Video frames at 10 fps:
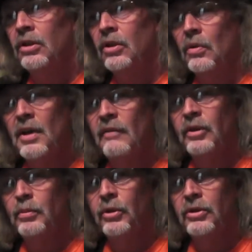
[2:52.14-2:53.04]
you don't have
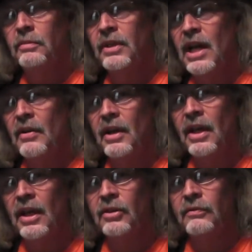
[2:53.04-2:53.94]
to push them down
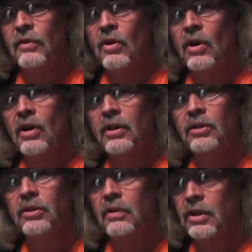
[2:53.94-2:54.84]
as far and
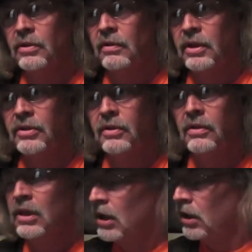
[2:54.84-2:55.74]
the strings are
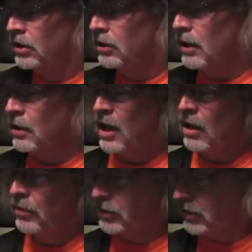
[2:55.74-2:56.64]
easier so I, I would